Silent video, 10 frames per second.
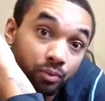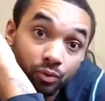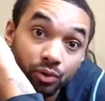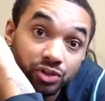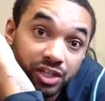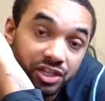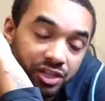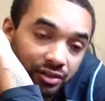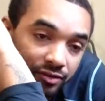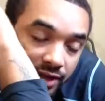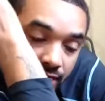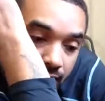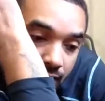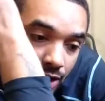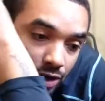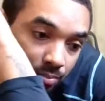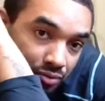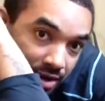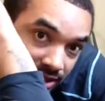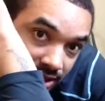real sensitive, and you're going to
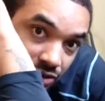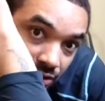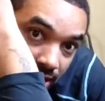press into